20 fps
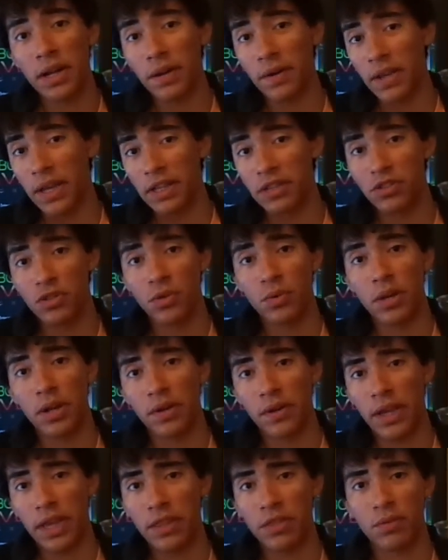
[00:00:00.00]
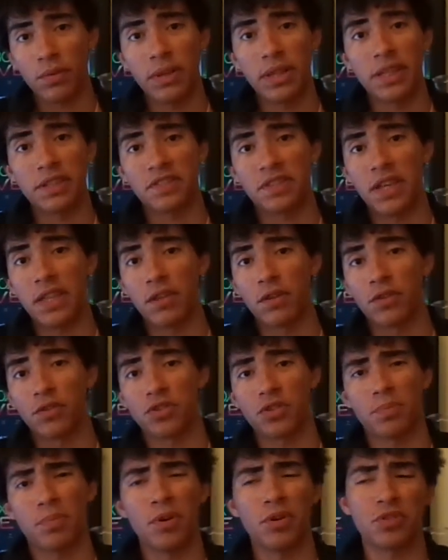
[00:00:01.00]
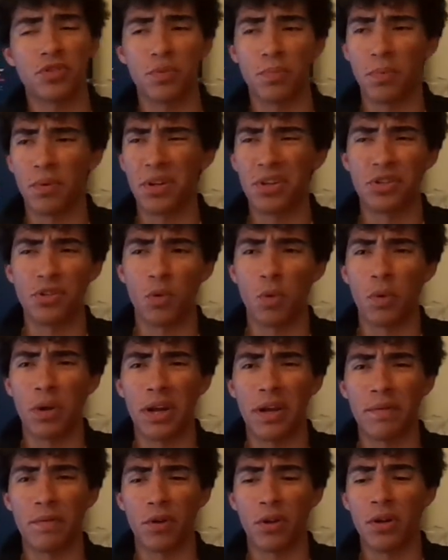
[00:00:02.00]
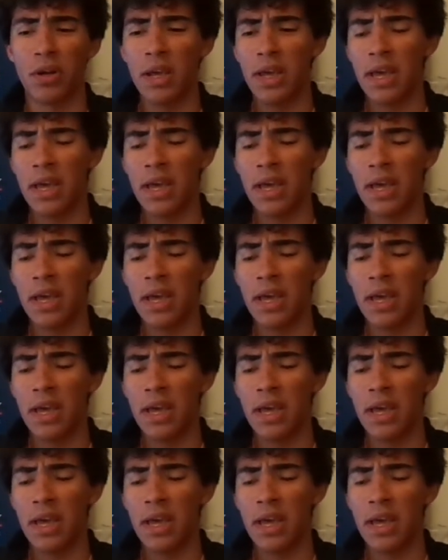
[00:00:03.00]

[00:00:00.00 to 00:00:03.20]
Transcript: LK2, and LK3 that say they're supposed to bridge or whatever.